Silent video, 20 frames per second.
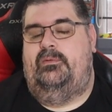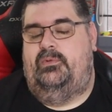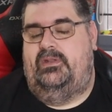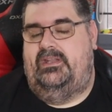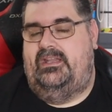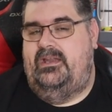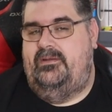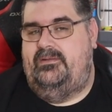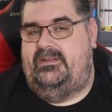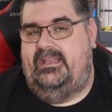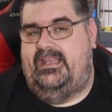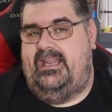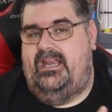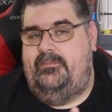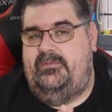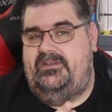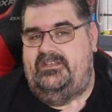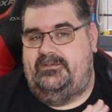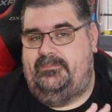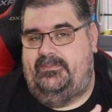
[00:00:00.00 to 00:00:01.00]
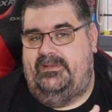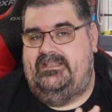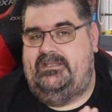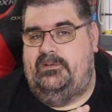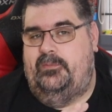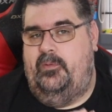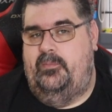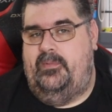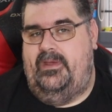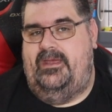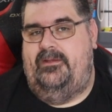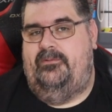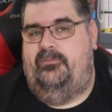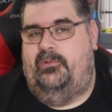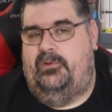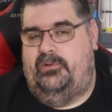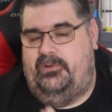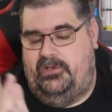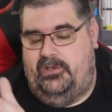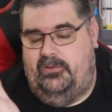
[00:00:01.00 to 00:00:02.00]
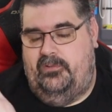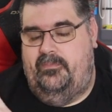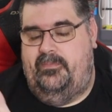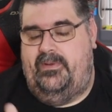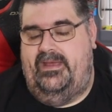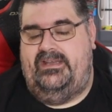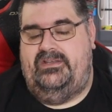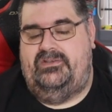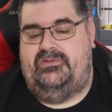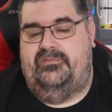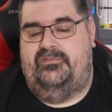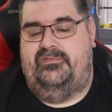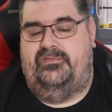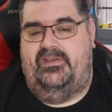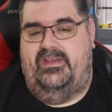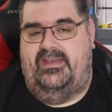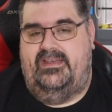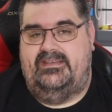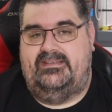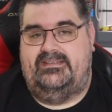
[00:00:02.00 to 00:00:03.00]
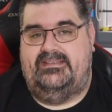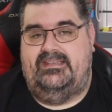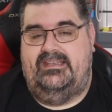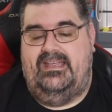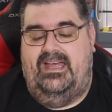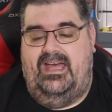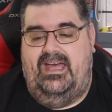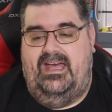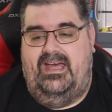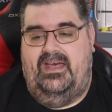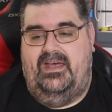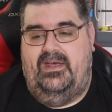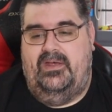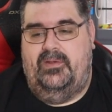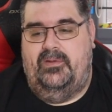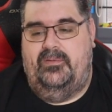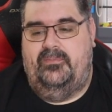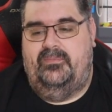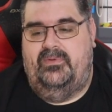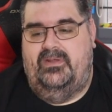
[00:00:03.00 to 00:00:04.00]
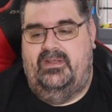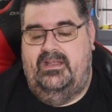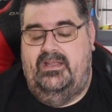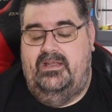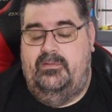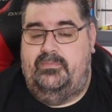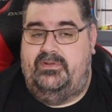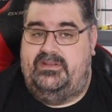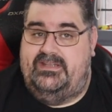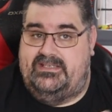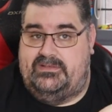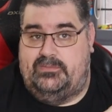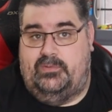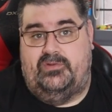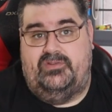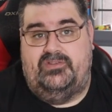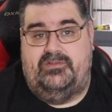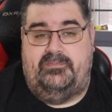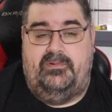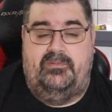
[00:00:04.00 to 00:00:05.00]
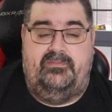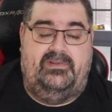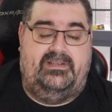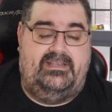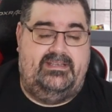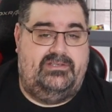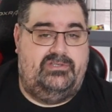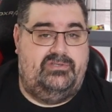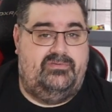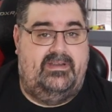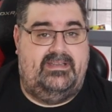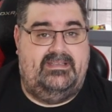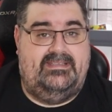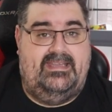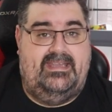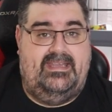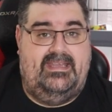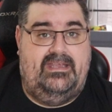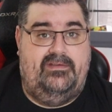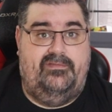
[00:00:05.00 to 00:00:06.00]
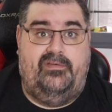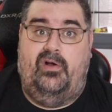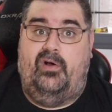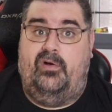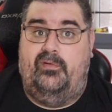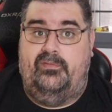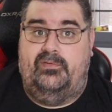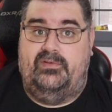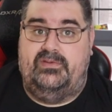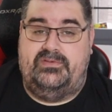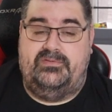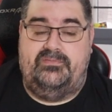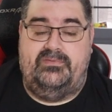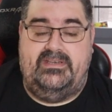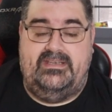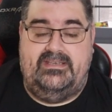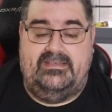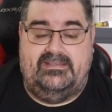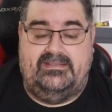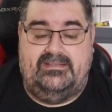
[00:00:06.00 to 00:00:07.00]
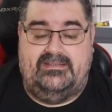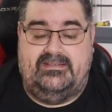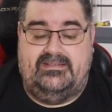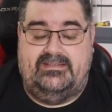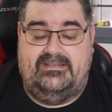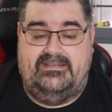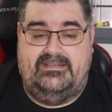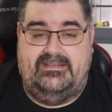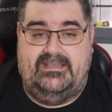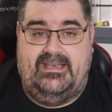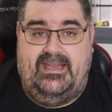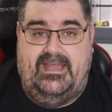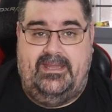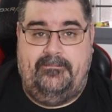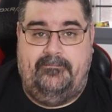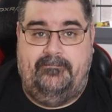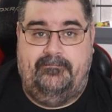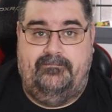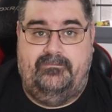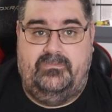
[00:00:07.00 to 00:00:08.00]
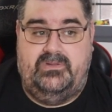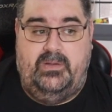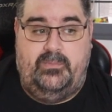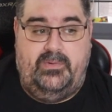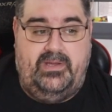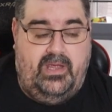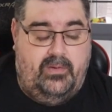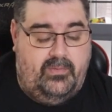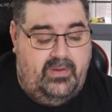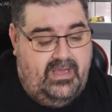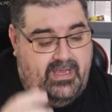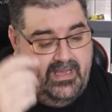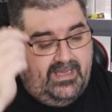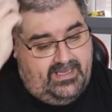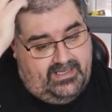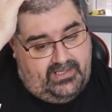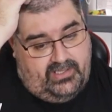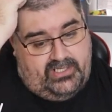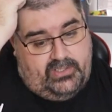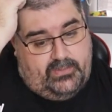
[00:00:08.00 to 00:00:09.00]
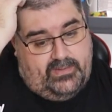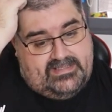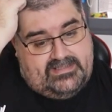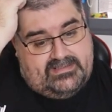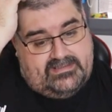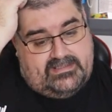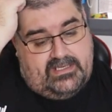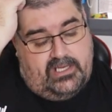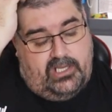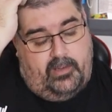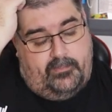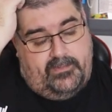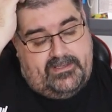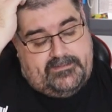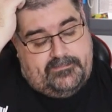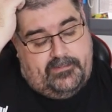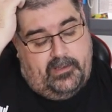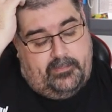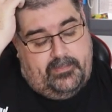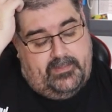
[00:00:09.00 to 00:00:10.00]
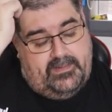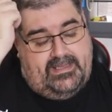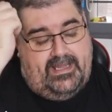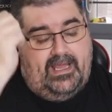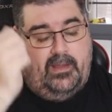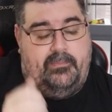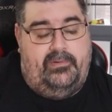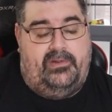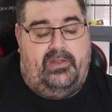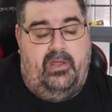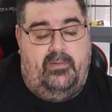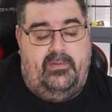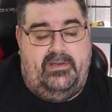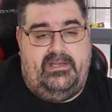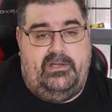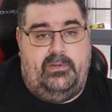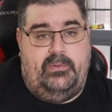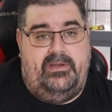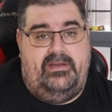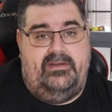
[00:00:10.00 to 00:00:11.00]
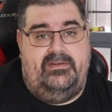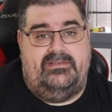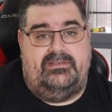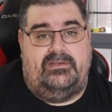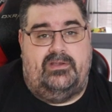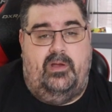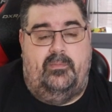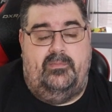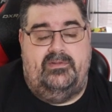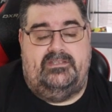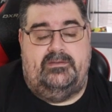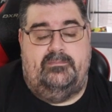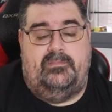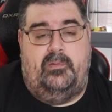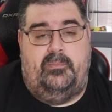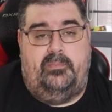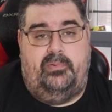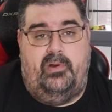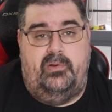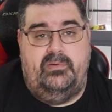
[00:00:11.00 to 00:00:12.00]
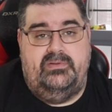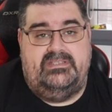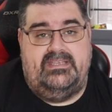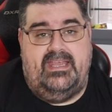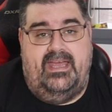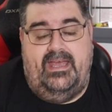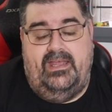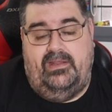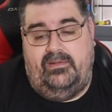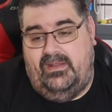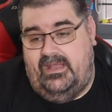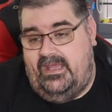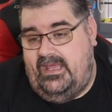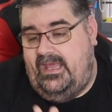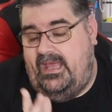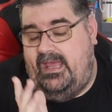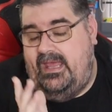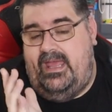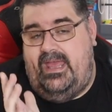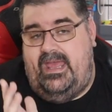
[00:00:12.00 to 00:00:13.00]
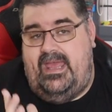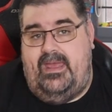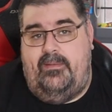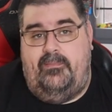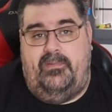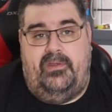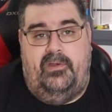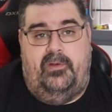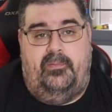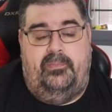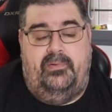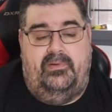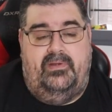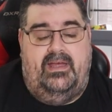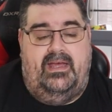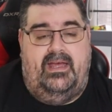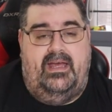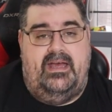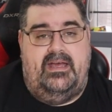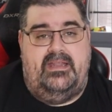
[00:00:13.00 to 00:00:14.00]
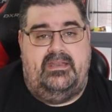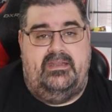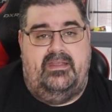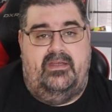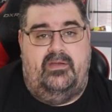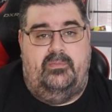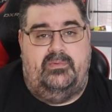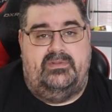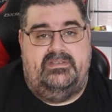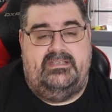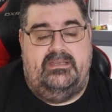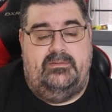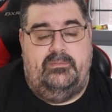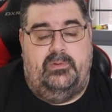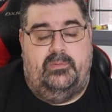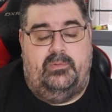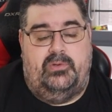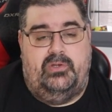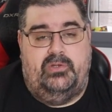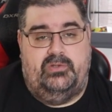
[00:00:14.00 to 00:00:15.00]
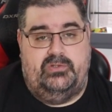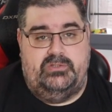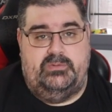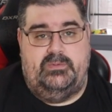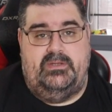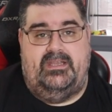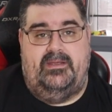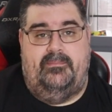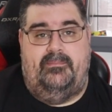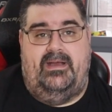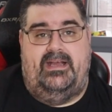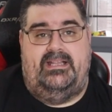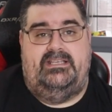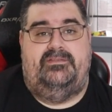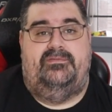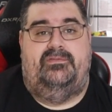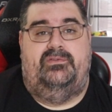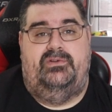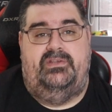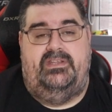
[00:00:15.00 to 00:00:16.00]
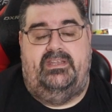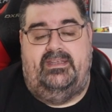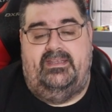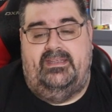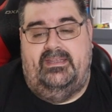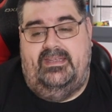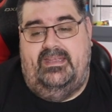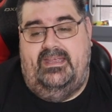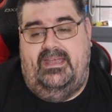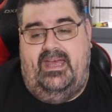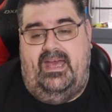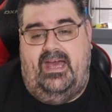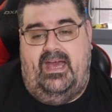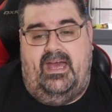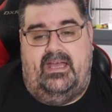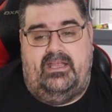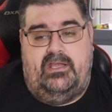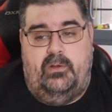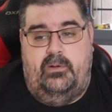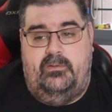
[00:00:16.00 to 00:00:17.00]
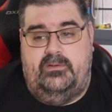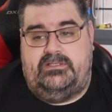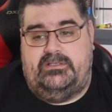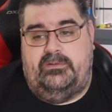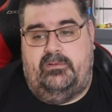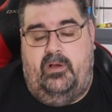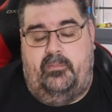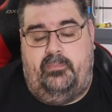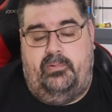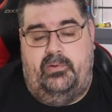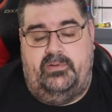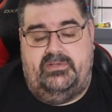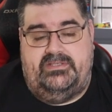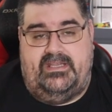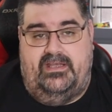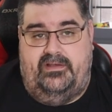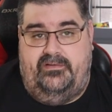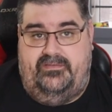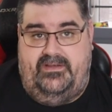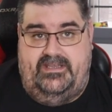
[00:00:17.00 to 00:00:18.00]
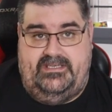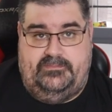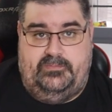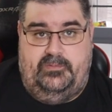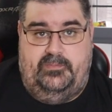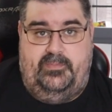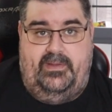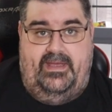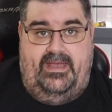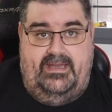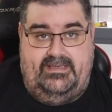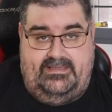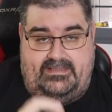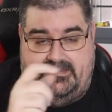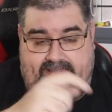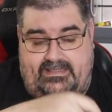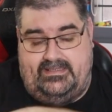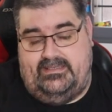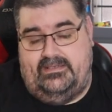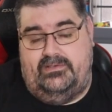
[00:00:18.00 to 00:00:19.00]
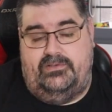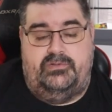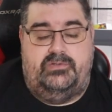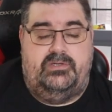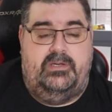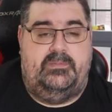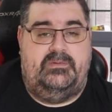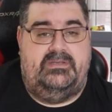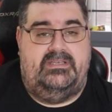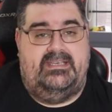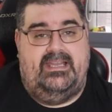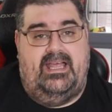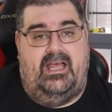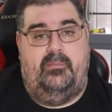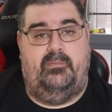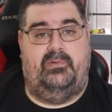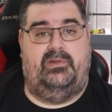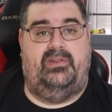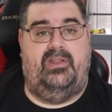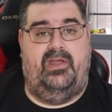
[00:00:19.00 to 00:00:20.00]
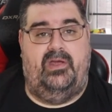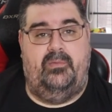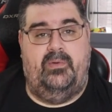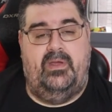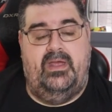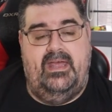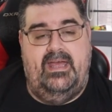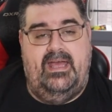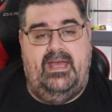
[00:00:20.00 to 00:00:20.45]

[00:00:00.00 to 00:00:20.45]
We're gonna they're gonna be split up a bit. One will go on Patreon first, um, but this one's been released straight to here for obvious reasons today. There we go. Got any questions or comments? Pop them down below. Any queries or comments about ProScale? Hit me up, and uh, we'll see what colours we can match for you. And go over to our ProScale Facebook page. It's linked in the description down below.